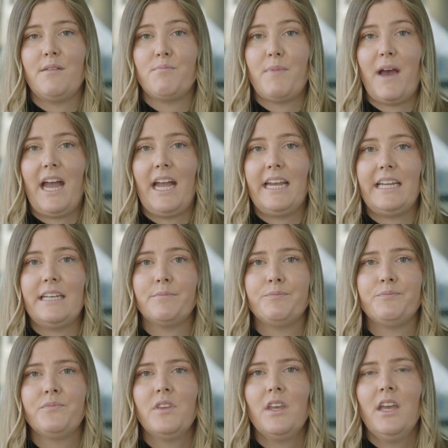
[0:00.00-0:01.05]
and pain.
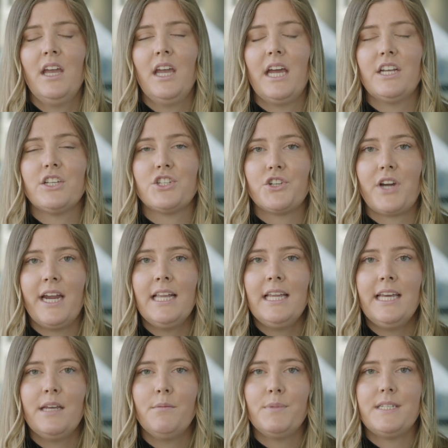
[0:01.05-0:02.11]
And Australia in